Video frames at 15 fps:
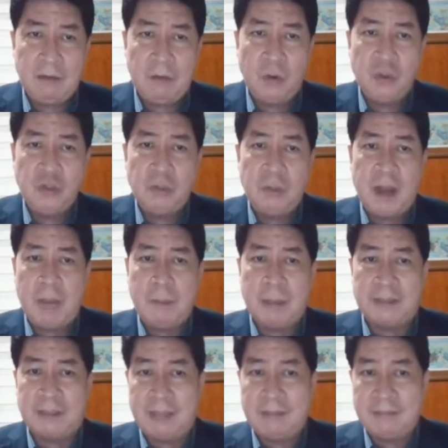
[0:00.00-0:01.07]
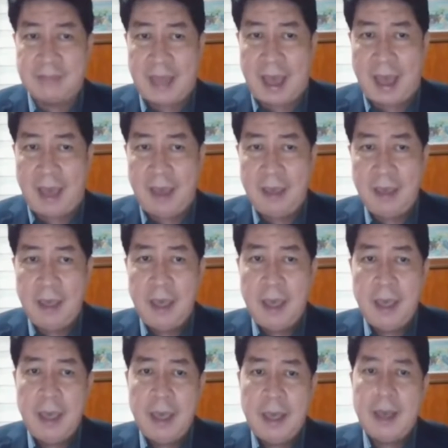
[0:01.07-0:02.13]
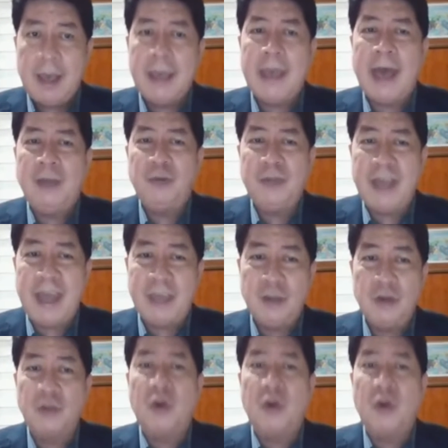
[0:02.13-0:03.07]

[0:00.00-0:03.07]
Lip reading: o yung mga matanda, you're